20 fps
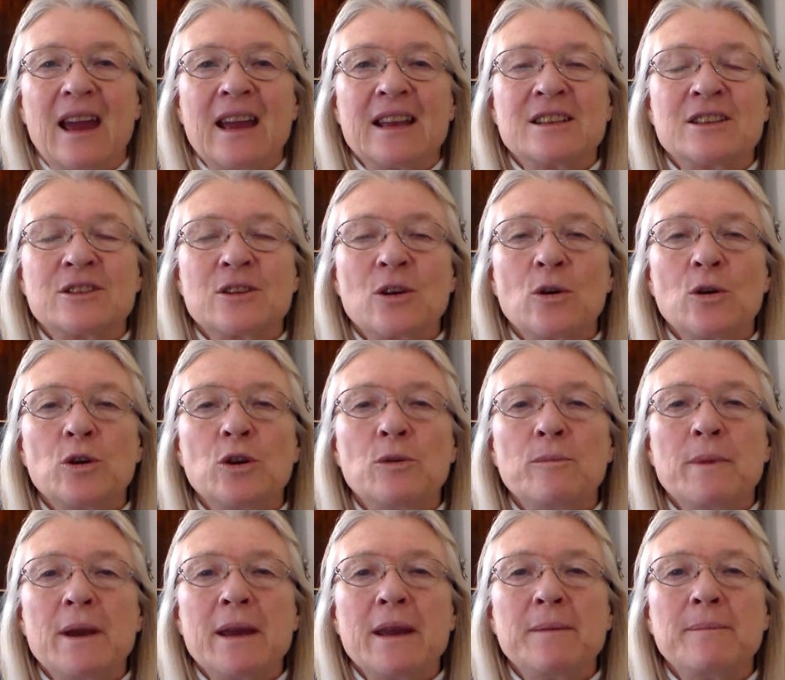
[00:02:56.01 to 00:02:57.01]
and so you
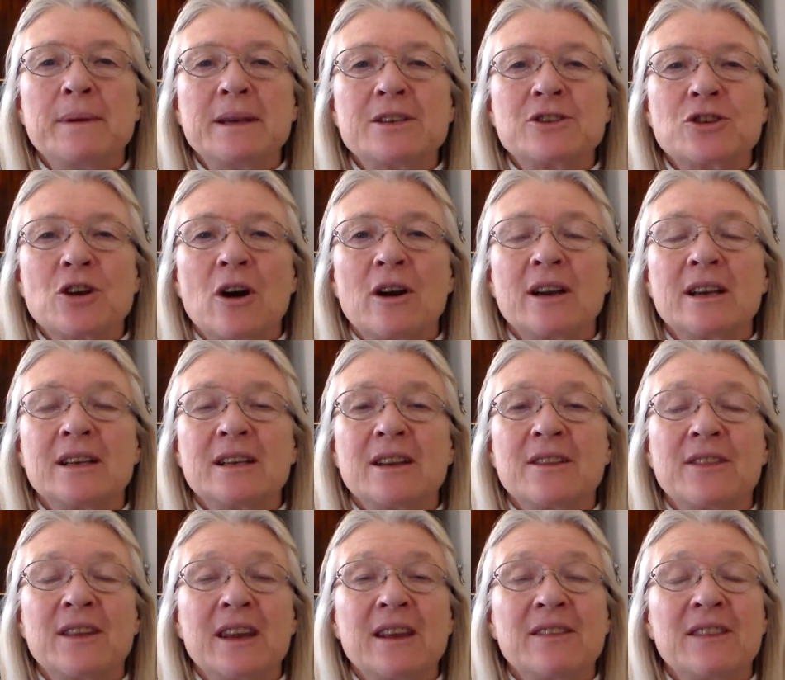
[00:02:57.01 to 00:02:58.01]
may be starting to
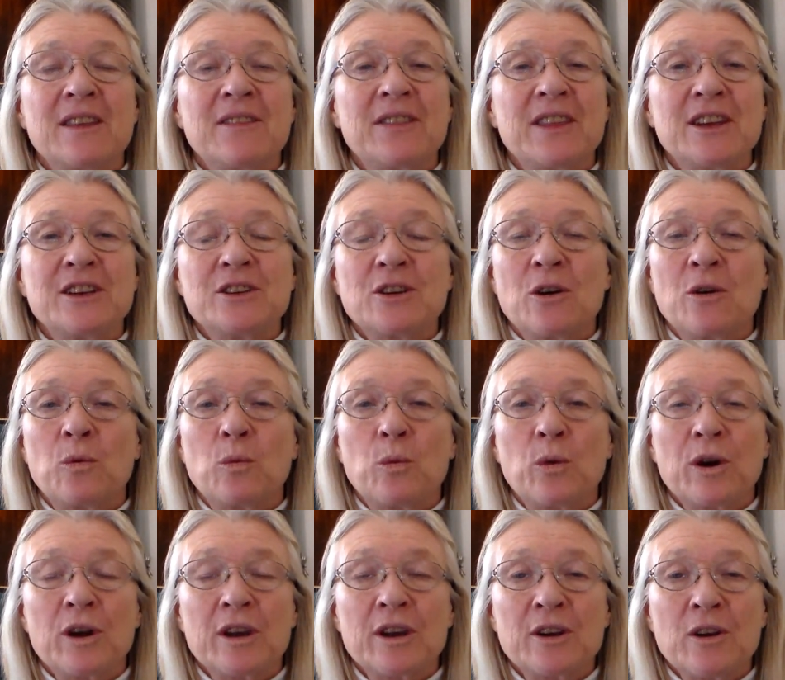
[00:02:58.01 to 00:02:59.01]
think that they don't
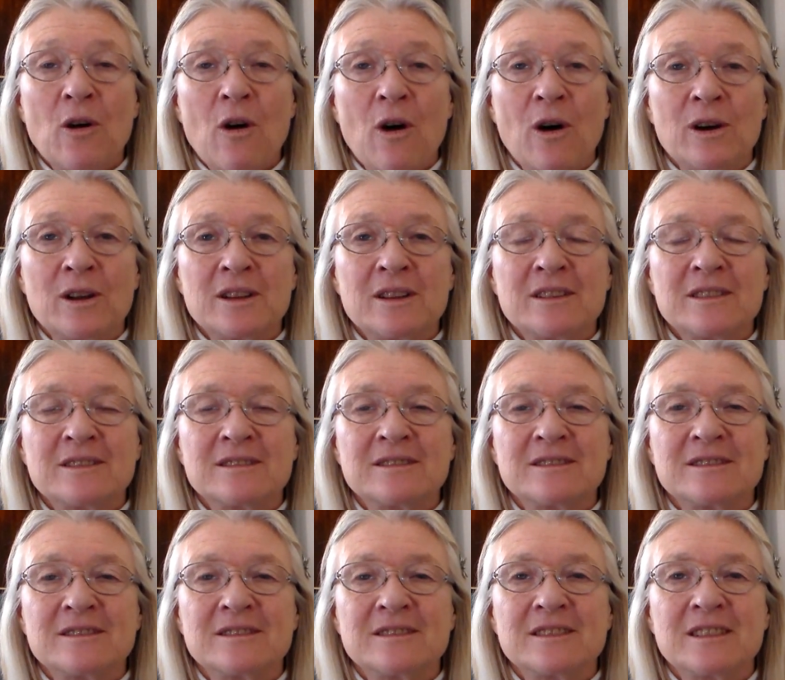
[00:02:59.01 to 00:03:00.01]
work at all,
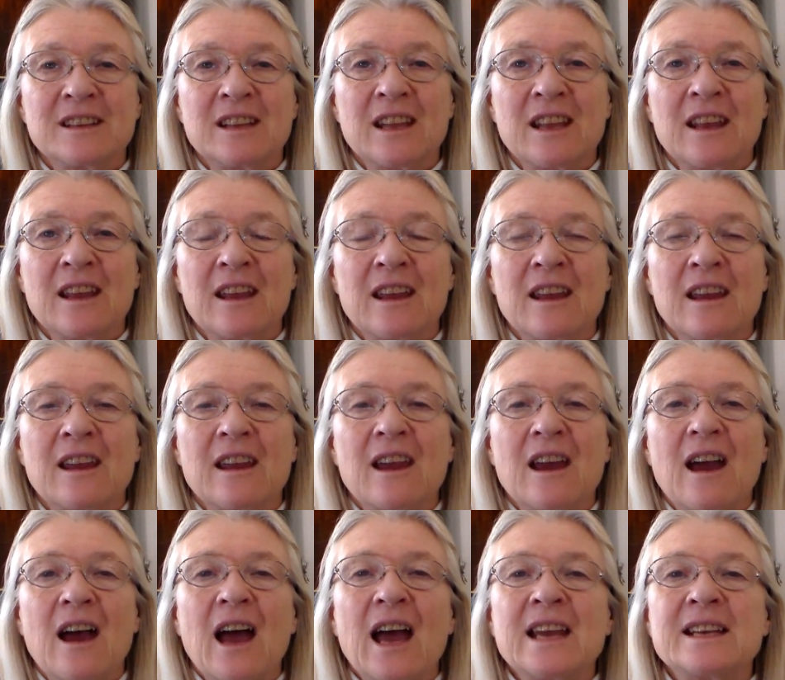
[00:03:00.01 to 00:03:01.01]

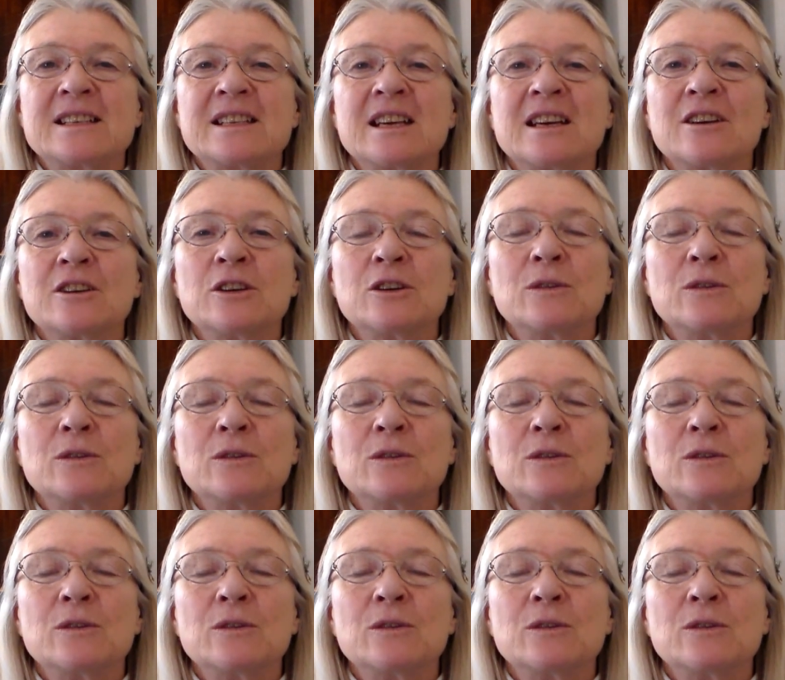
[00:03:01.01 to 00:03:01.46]
I tell